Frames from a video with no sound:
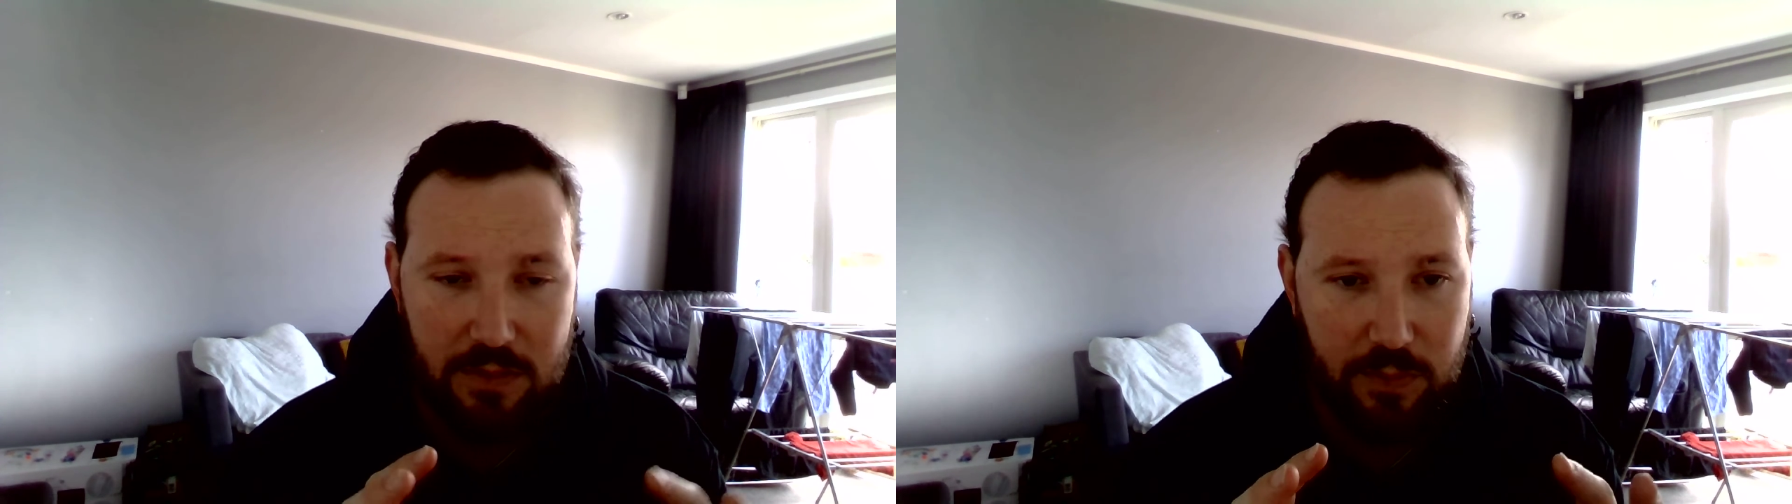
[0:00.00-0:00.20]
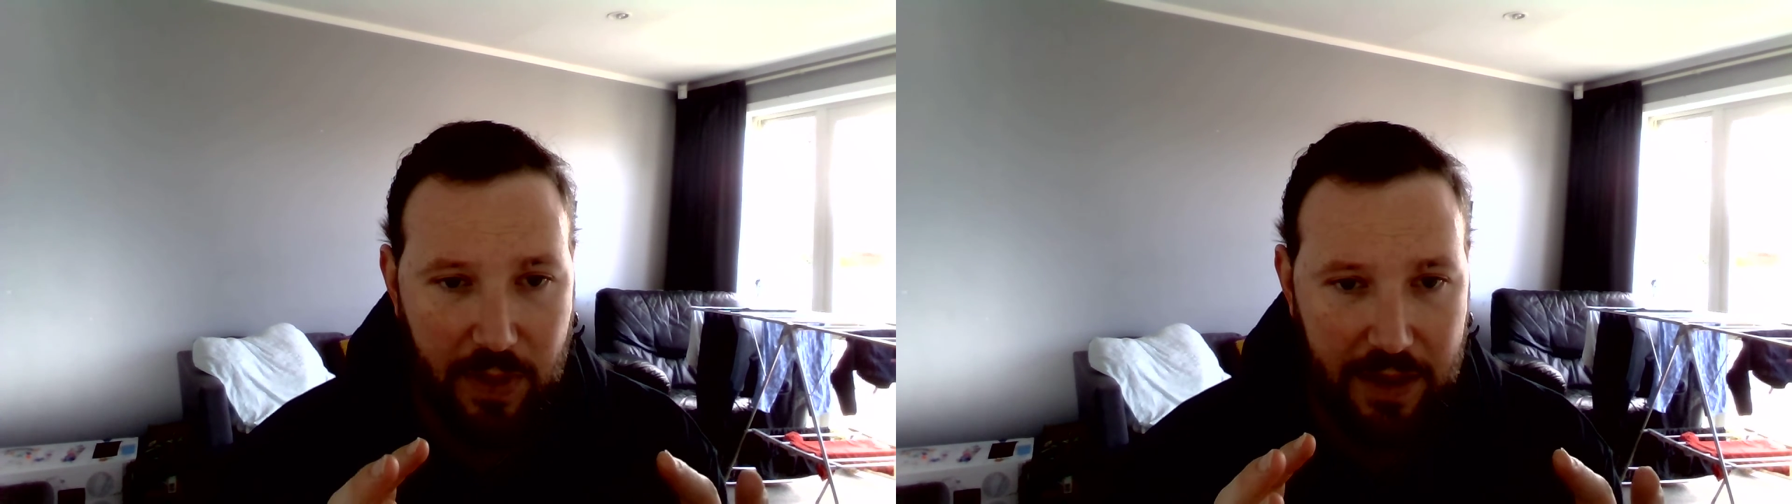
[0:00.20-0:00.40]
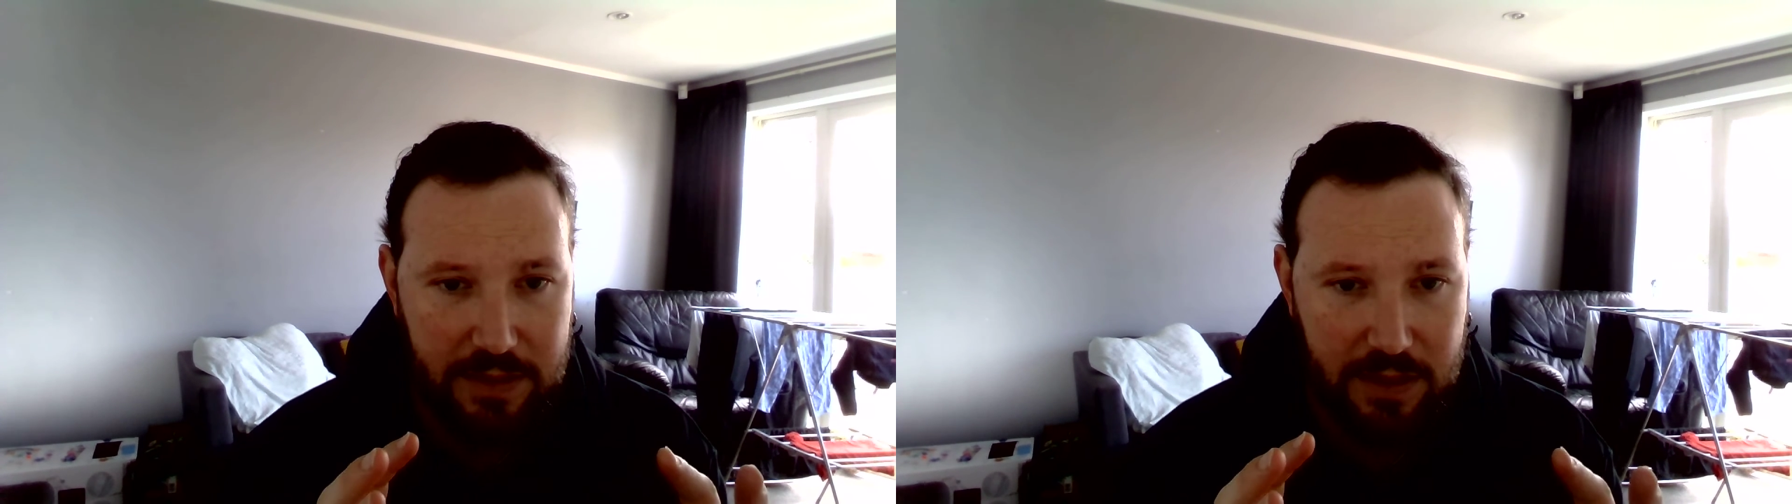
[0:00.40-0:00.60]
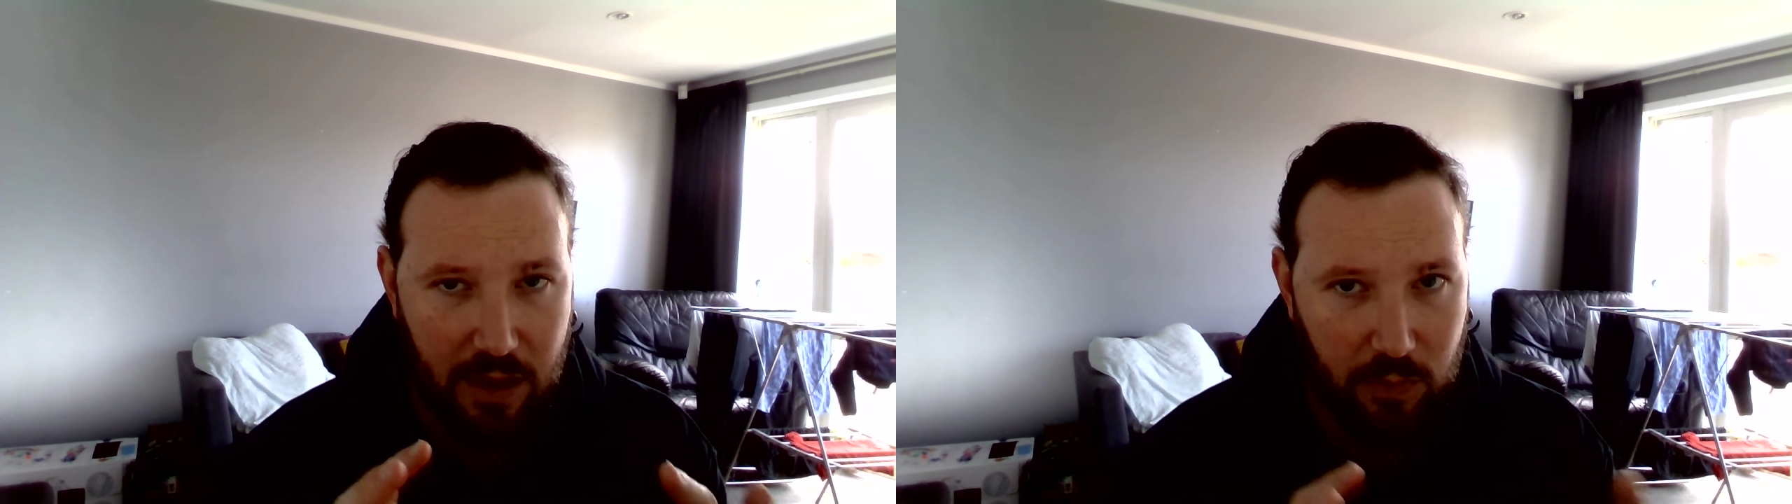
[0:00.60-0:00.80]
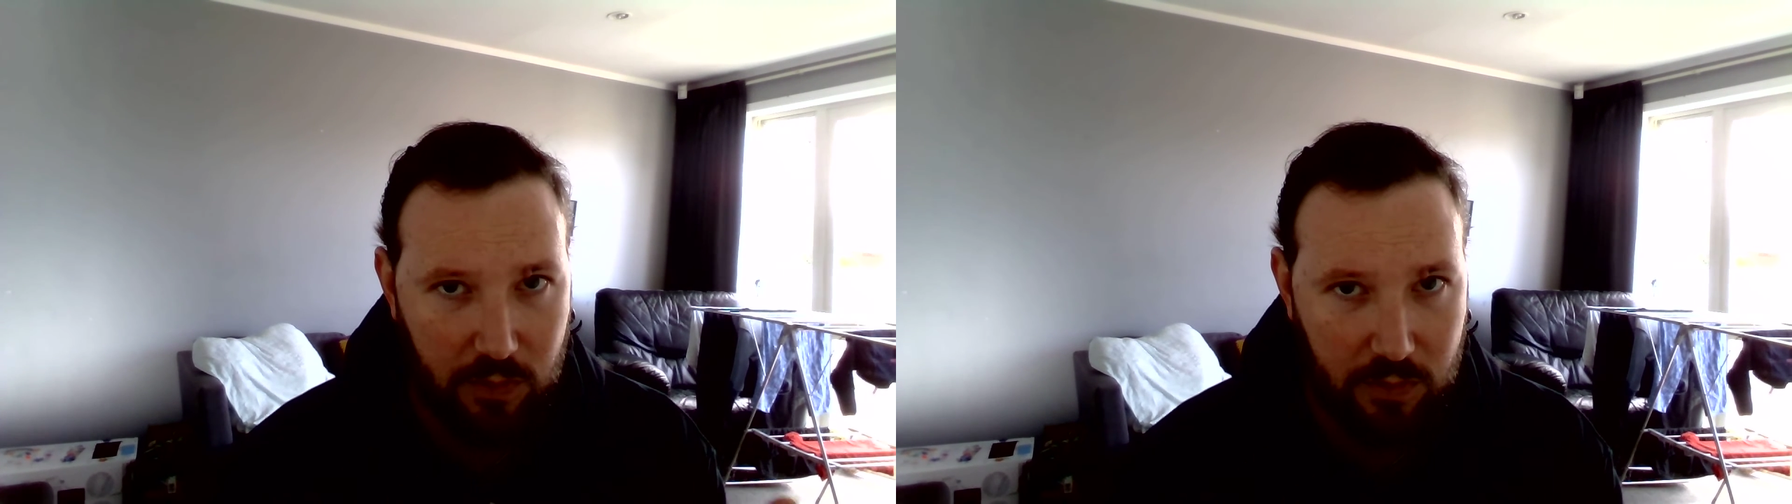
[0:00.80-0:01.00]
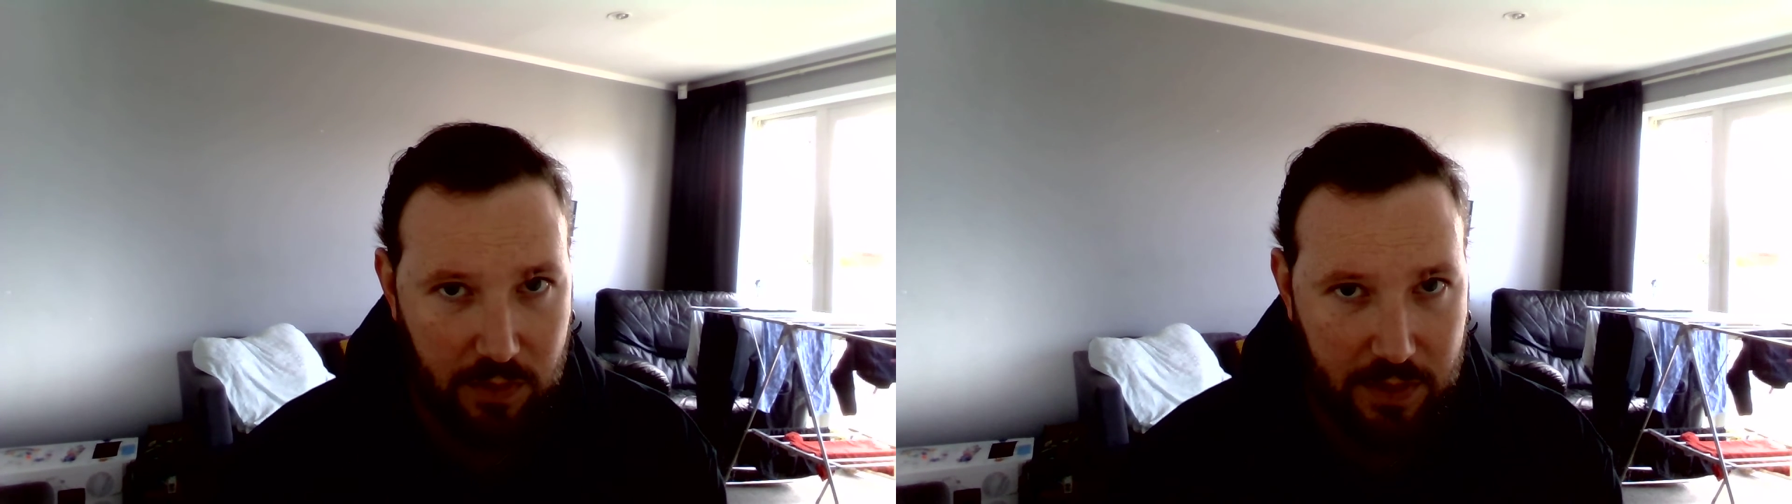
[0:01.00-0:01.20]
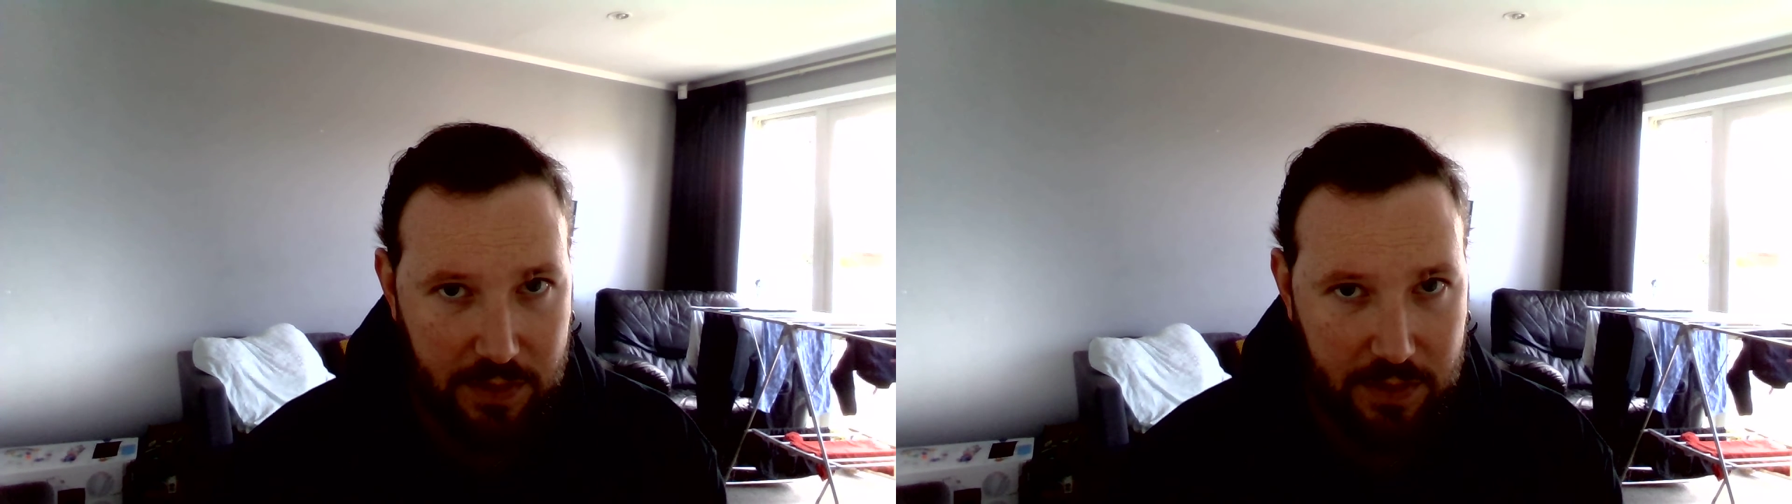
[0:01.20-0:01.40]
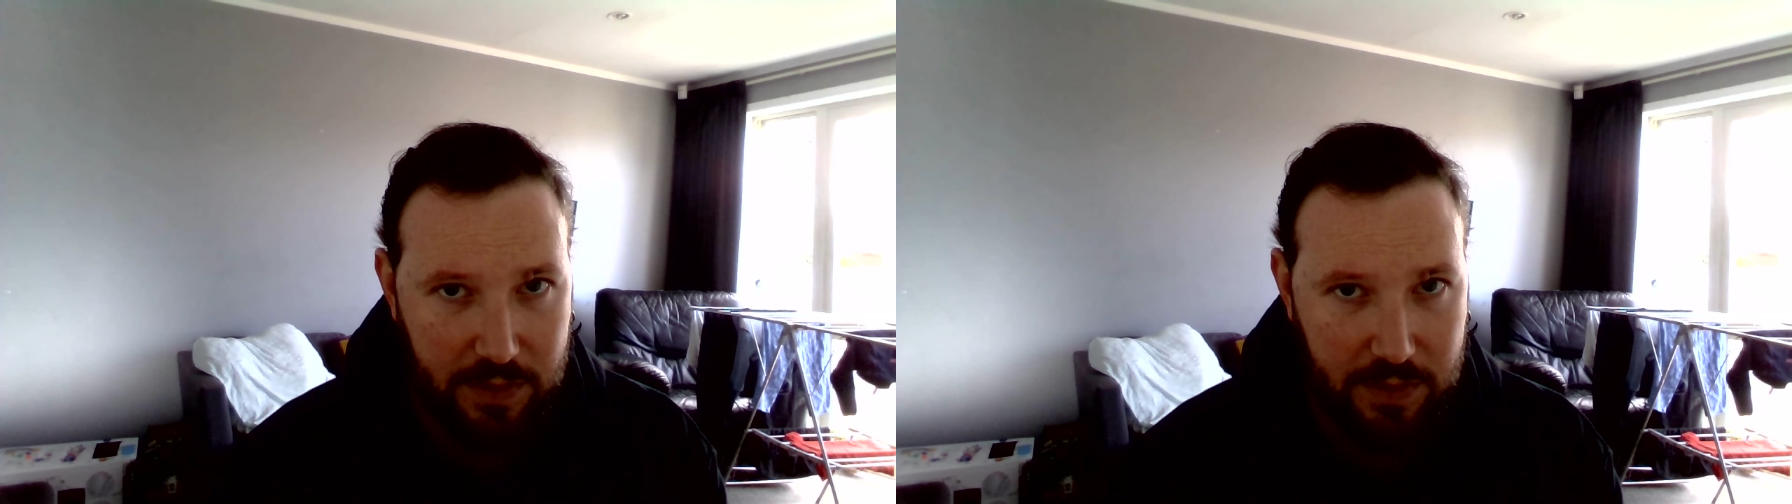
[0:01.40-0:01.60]
but I will
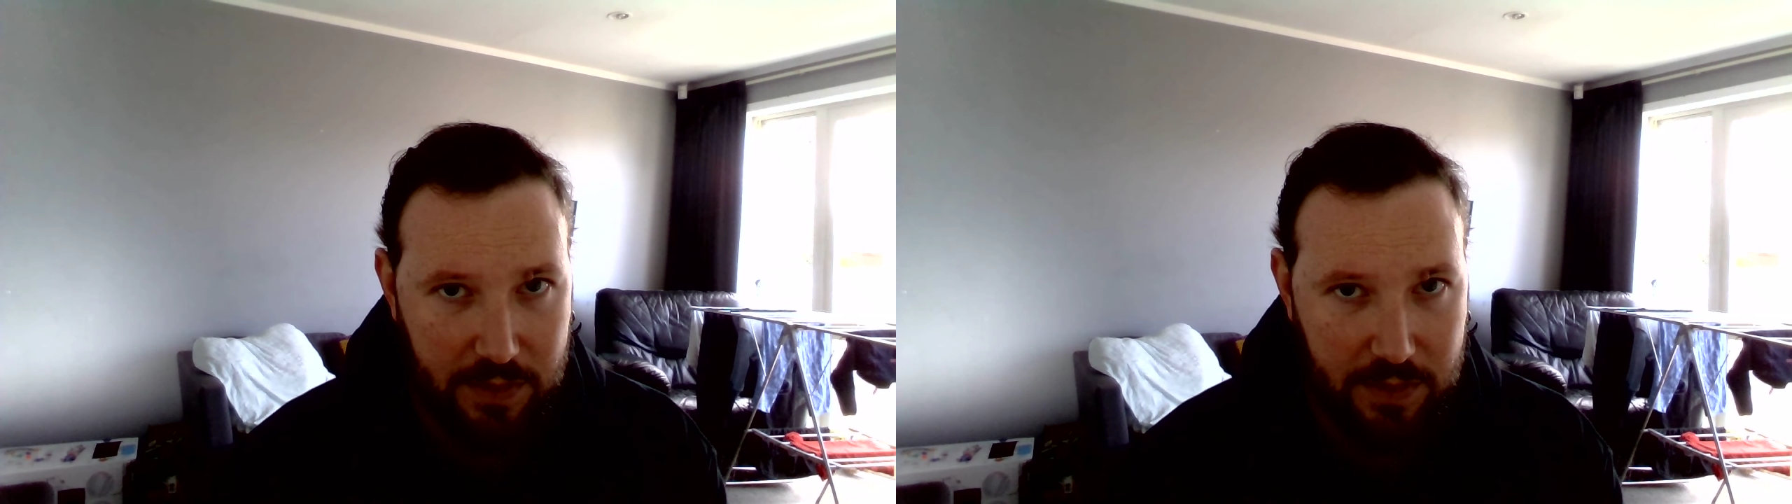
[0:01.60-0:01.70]
break